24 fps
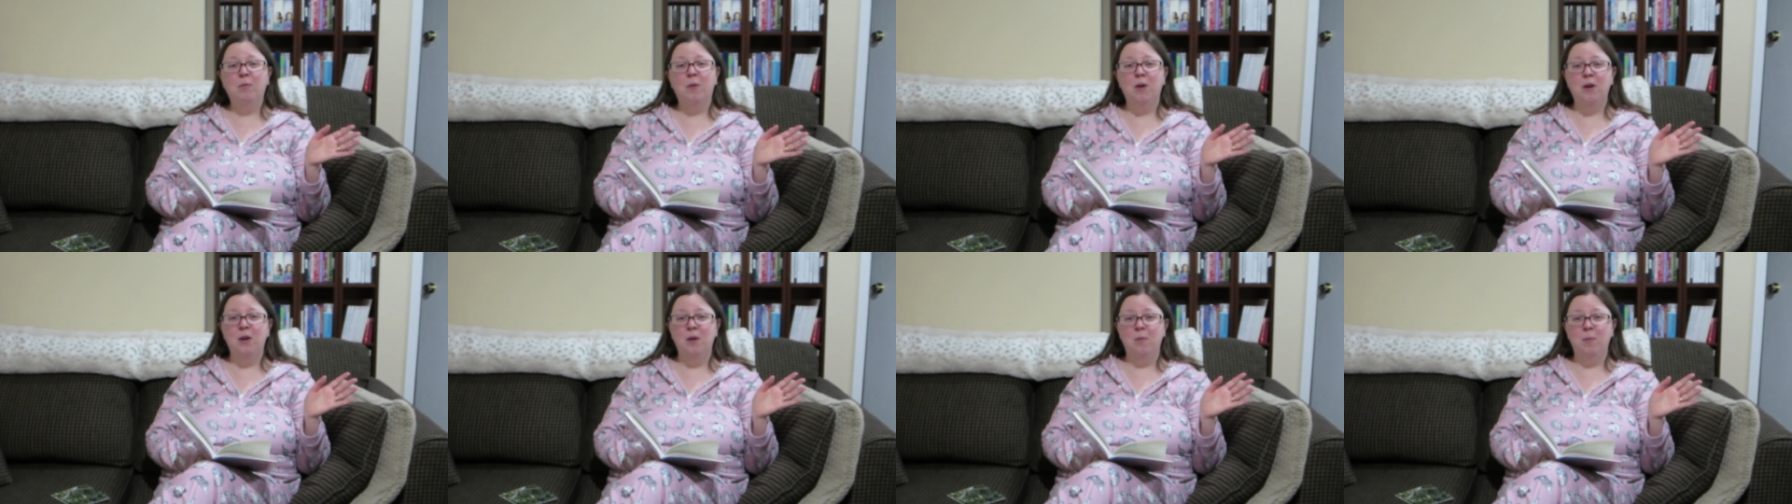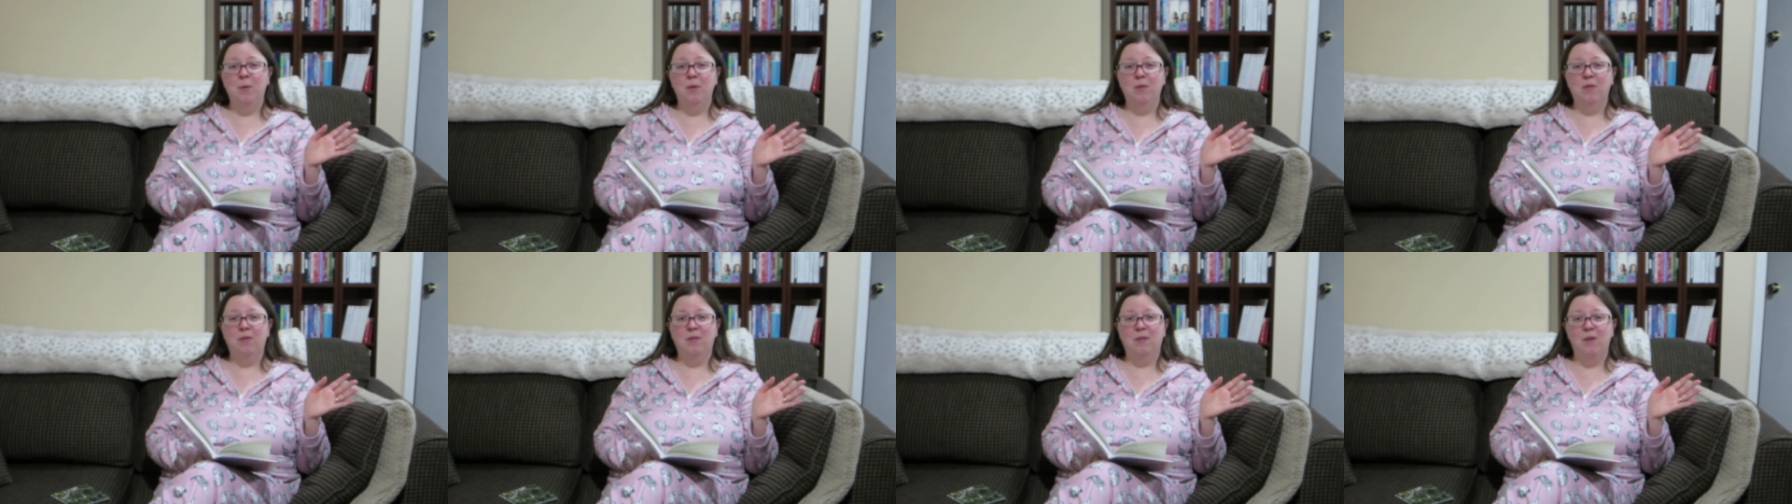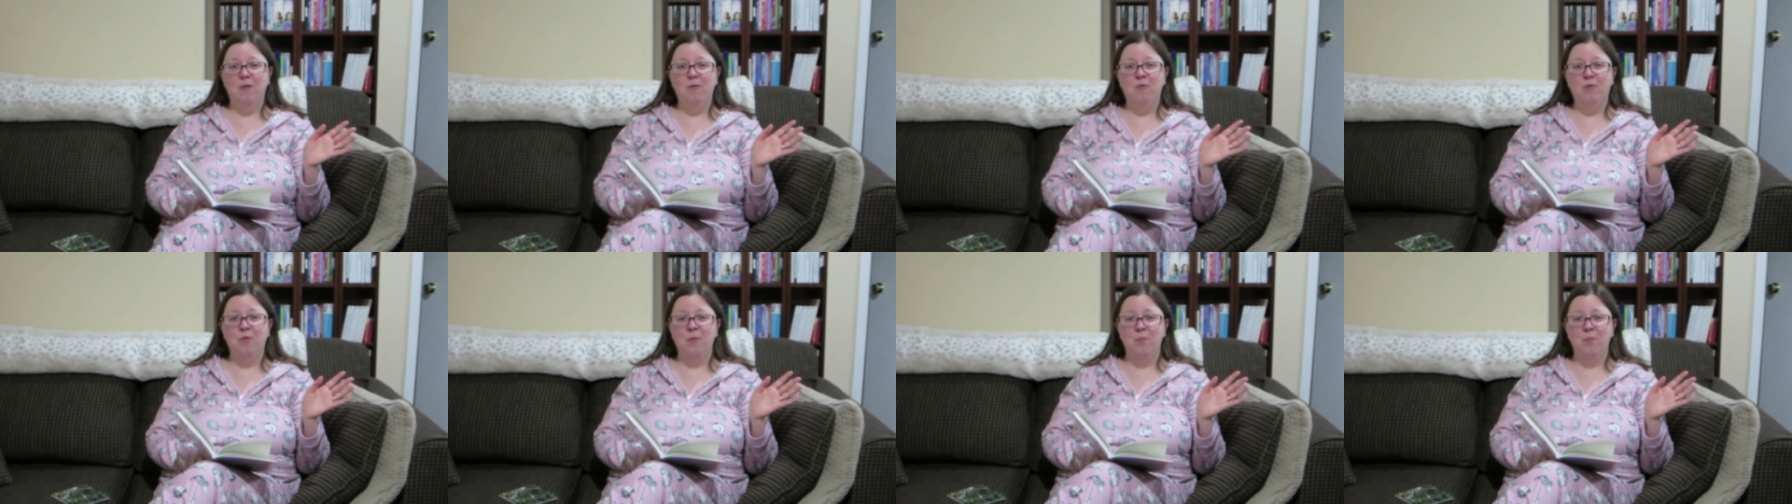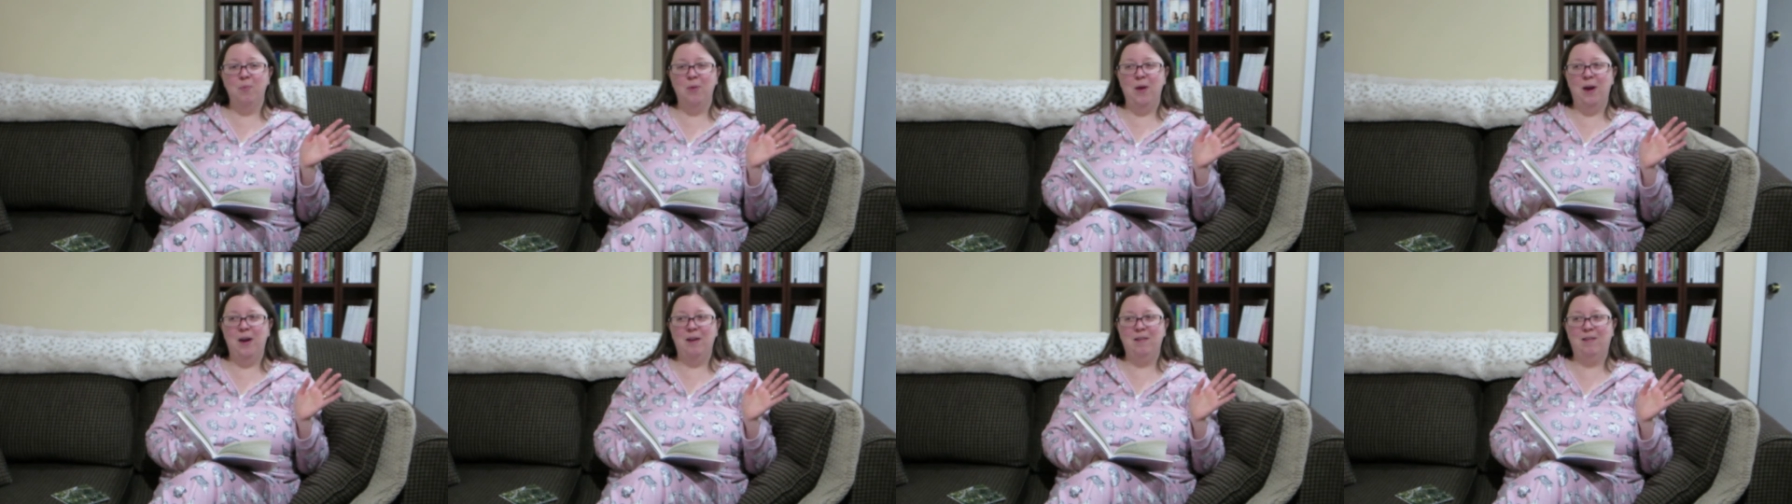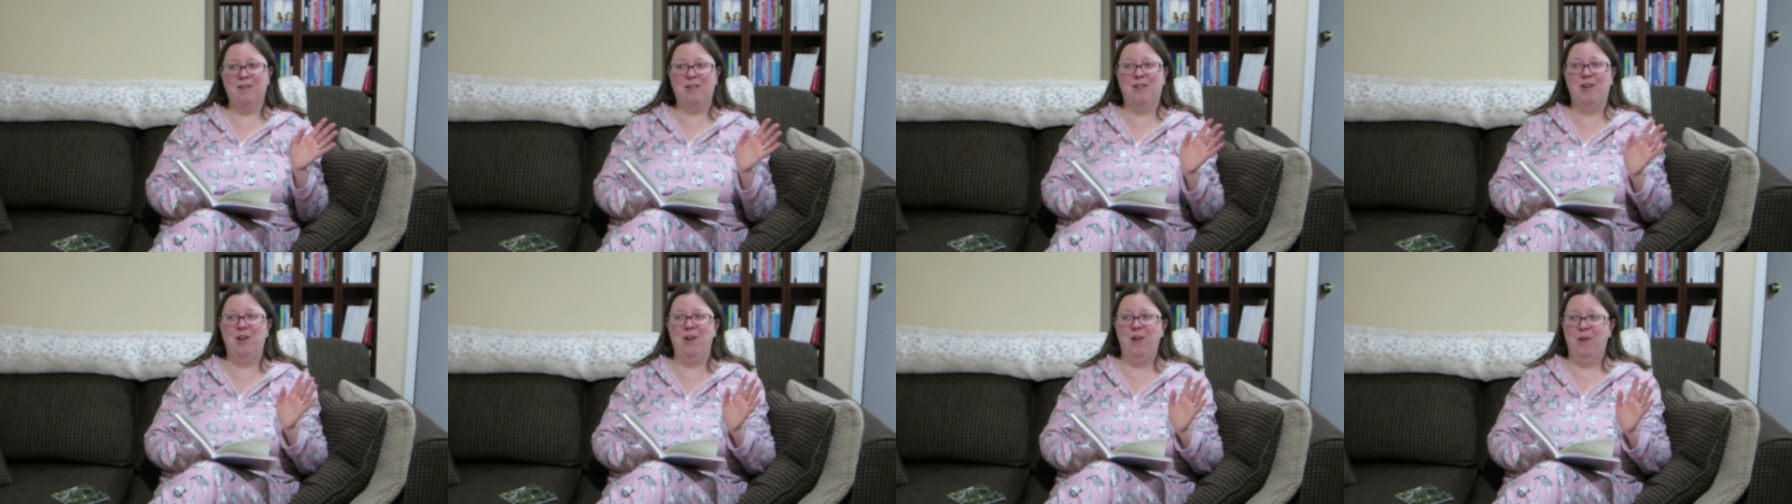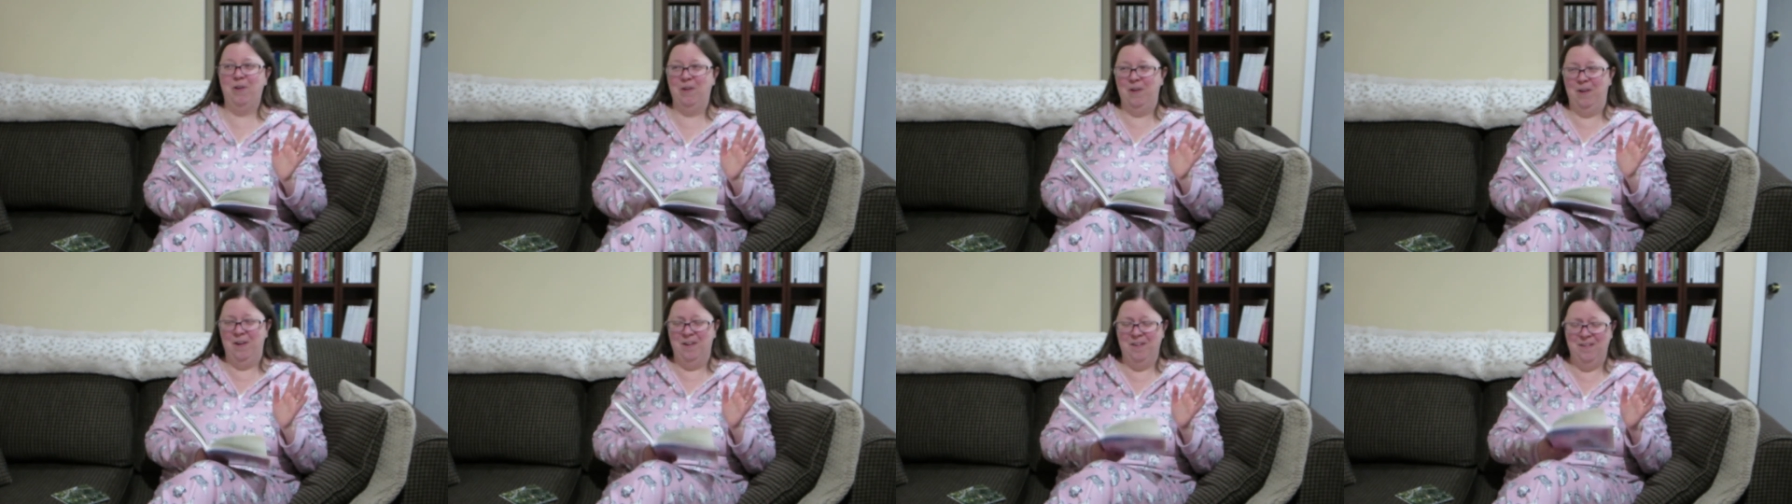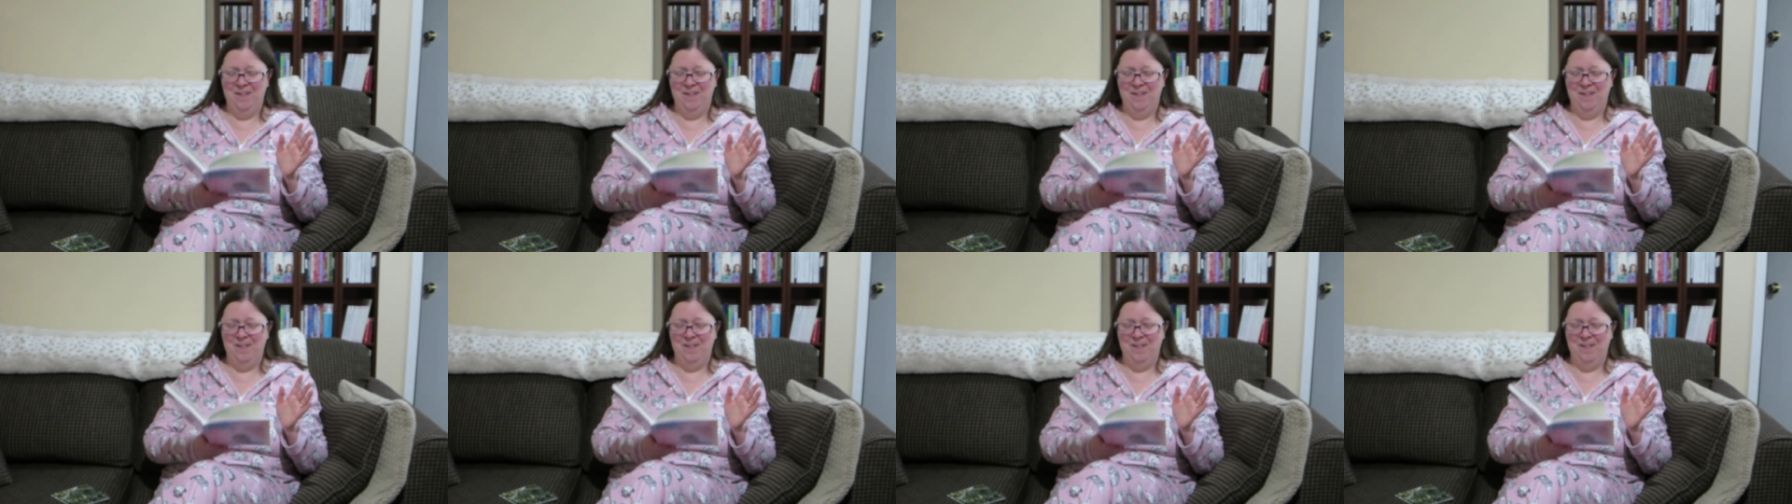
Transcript: writing about stuff from last year.